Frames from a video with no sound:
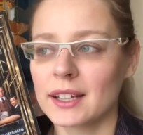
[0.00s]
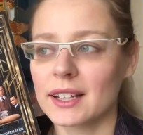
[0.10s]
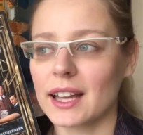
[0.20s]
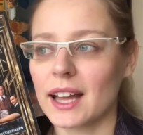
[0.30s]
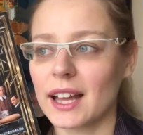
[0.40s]

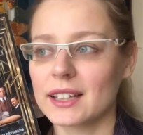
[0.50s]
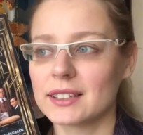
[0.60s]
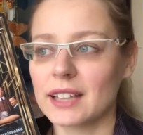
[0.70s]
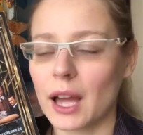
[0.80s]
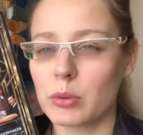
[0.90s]

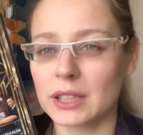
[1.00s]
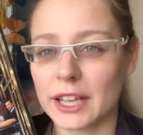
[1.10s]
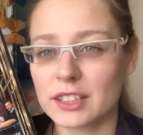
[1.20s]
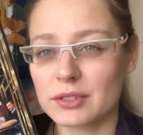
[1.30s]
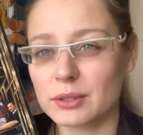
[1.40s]
and I would
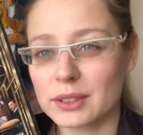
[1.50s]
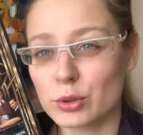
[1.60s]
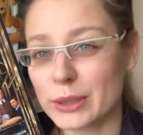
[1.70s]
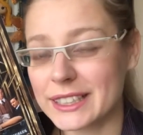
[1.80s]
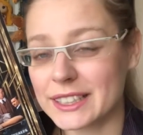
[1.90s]
like to
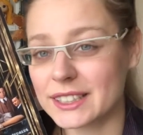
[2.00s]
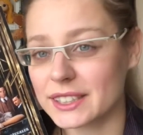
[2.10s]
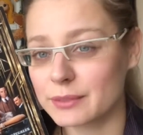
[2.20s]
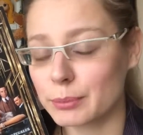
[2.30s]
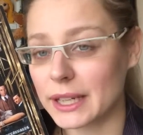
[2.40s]
read it
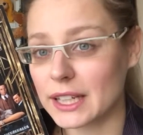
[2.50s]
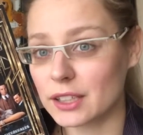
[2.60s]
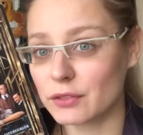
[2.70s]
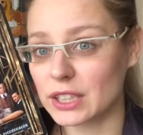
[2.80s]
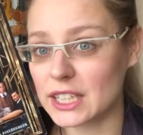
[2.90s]
by the end
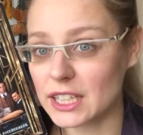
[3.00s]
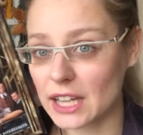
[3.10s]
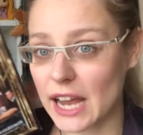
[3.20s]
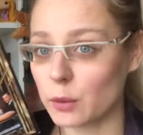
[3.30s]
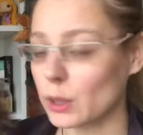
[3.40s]
of the year
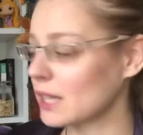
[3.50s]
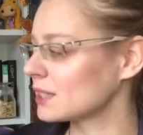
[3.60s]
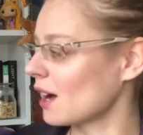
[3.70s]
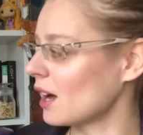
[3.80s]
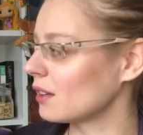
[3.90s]
and when I
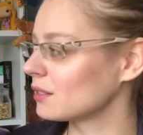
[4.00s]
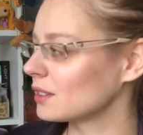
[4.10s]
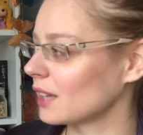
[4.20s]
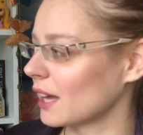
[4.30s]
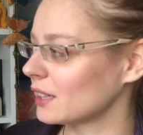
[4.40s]
saw
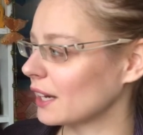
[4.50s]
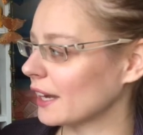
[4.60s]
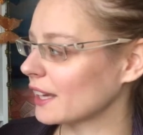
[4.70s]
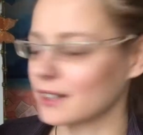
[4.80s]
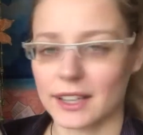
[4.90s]
that I
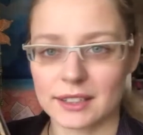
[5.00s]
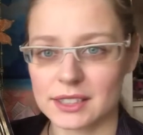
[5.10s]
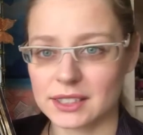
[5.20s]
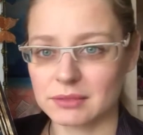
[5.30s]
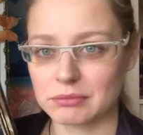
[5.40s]
can get
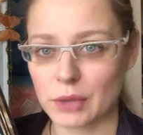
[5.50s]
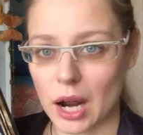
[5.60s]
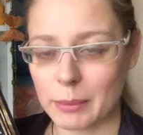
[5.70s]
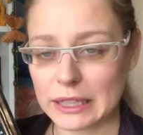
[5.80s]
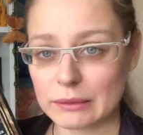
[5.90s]
this
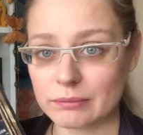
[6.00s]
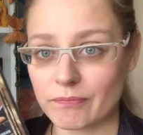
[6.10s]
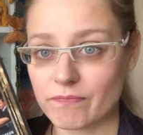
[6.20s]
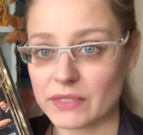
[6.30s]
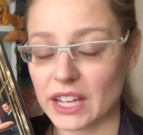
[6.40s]
copy
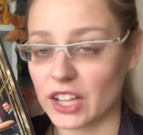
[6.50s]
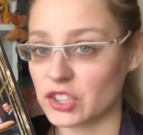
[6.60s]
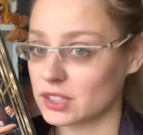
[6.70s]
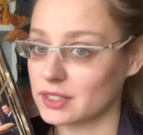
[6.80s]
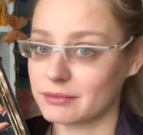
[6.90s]
I
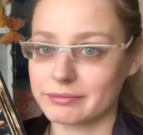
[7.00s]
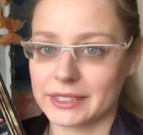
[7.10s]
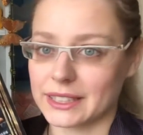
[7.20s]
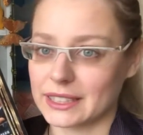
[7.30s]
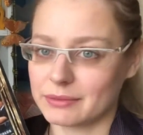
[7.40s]
just did it